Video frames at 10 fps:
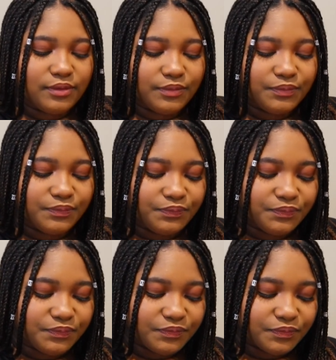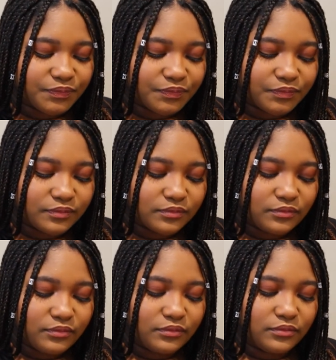
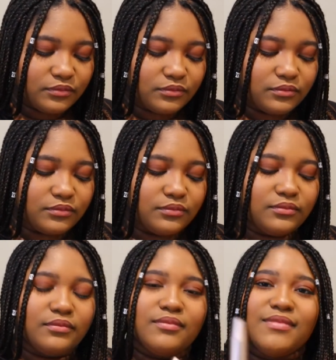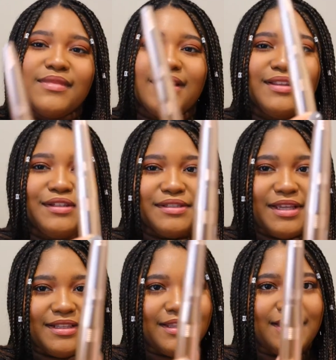It looks
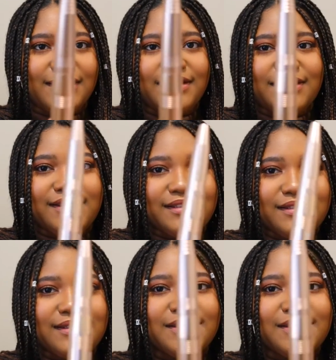like this.